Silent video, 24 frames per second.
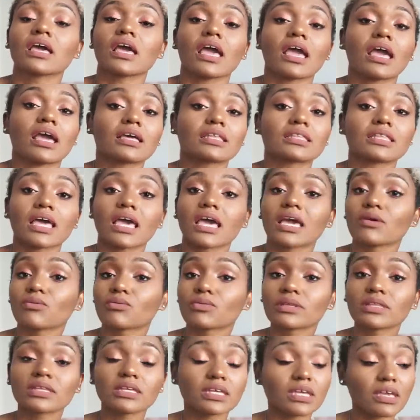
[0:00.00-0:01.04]
and they ain't
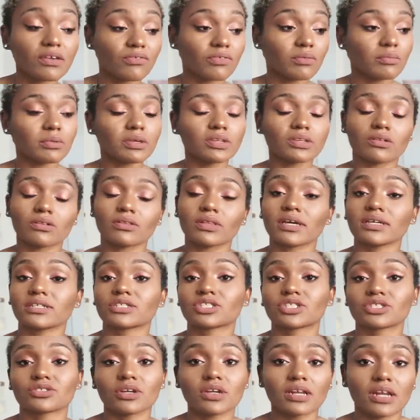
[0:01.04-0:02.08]
really giving me no like
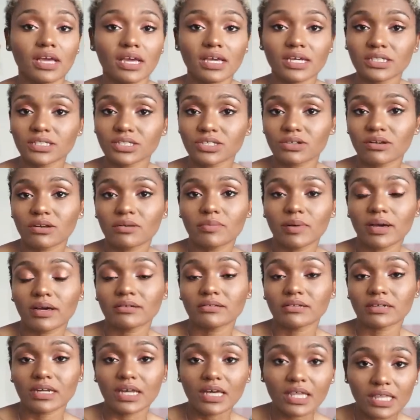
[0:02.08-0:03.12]
straight answer
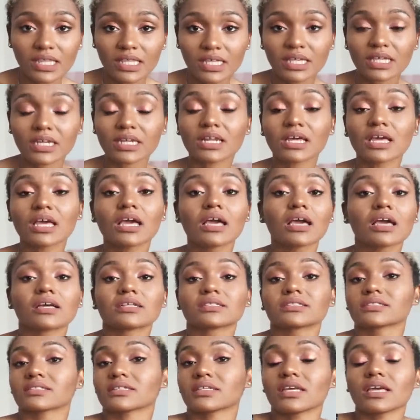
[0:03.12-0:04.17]
about nothing,
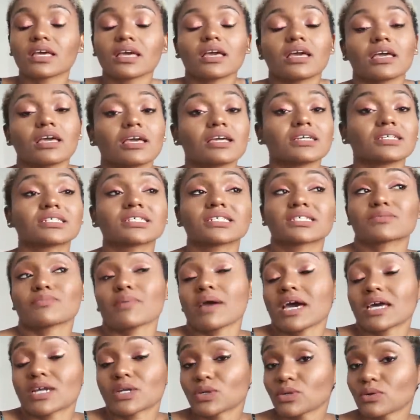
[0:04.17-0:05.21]
it's just
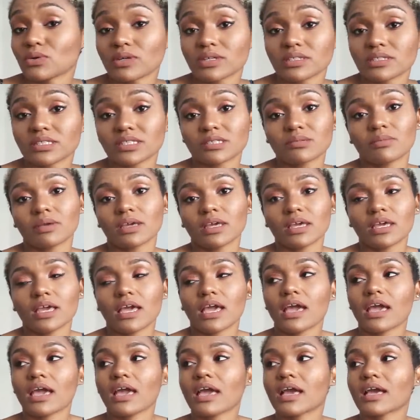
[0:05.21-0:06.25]
mad annoying to me.
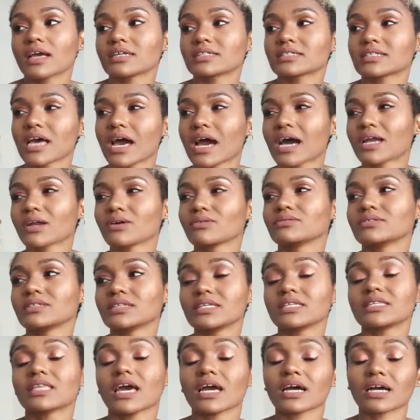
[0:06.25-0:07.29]
And I don't
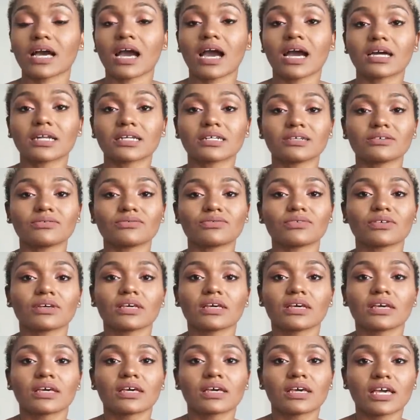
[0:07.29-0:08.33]
need that kind of
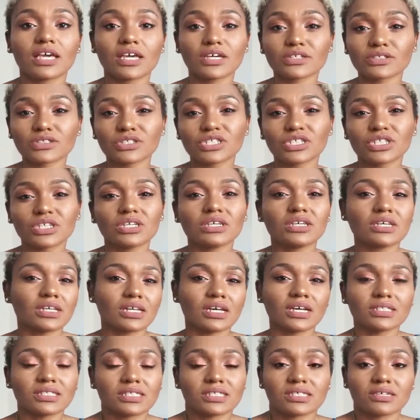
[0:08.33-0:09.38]
energy and
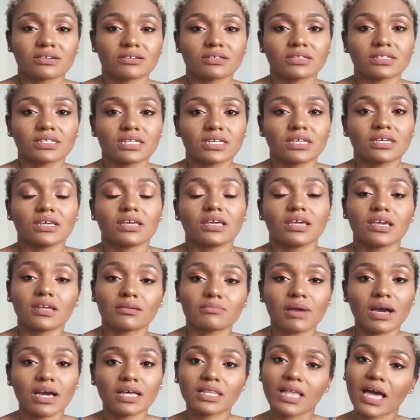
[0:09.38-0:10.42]
uncertainty in
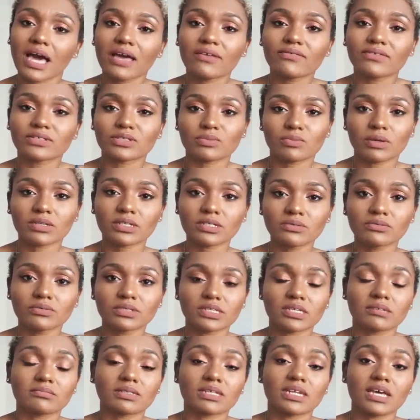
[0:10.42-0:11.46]
my life, especially with
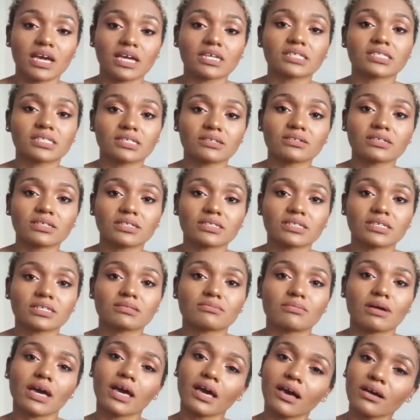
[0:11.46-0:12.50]
something as serious as
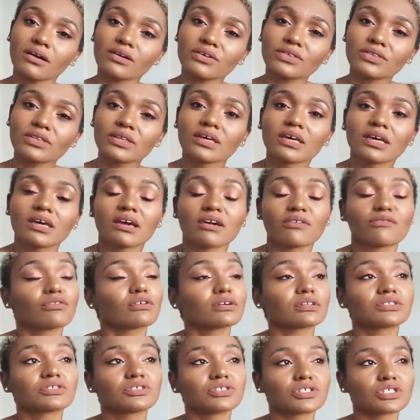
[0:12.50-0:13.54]
my health, for
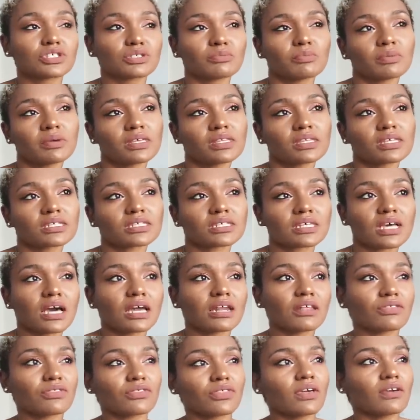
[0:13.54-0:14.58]
it to just be this
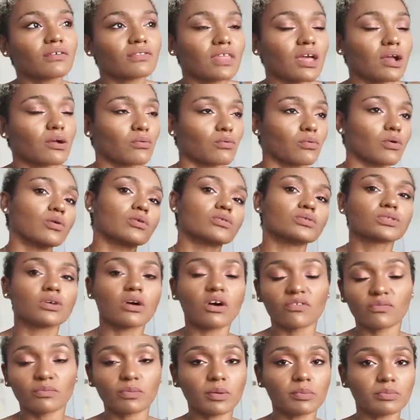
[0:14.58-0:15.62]
kind of thing that rolls
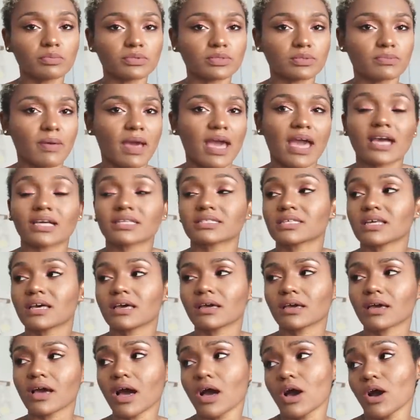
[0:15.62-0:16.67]
off people's backs
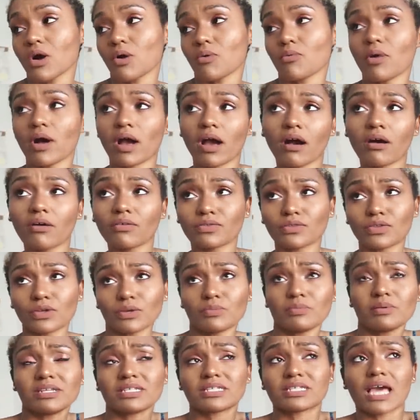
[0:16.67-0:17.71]
like, oh, well,
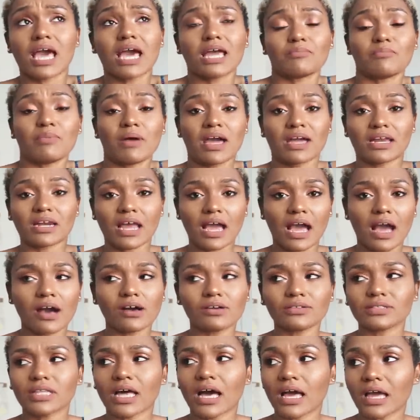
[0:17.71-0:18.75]
you'd be dead by
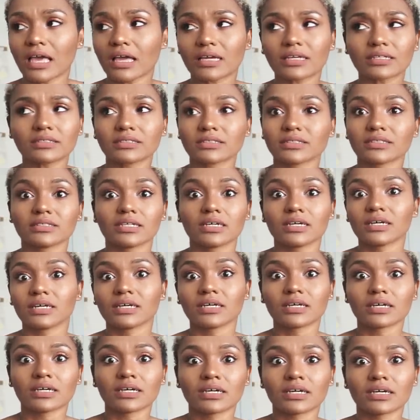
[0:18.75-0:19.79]
now. Like,
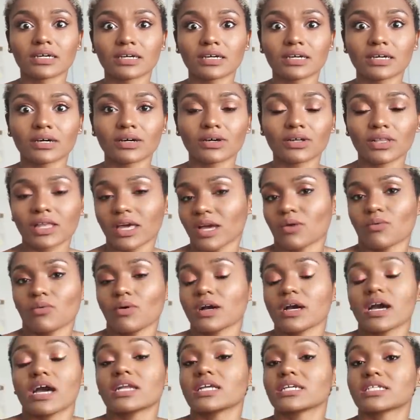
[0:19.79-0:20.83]
like what
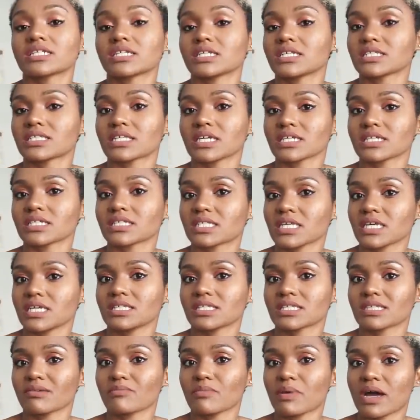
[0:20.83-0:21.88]
kind of shit is that to say to
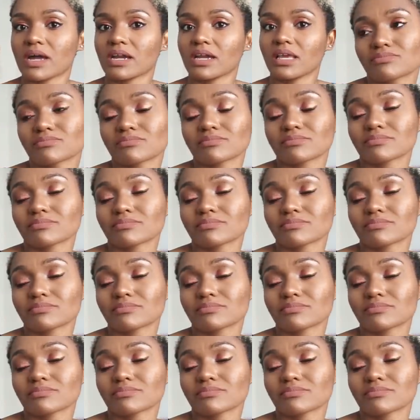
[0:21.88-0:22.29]
somebody?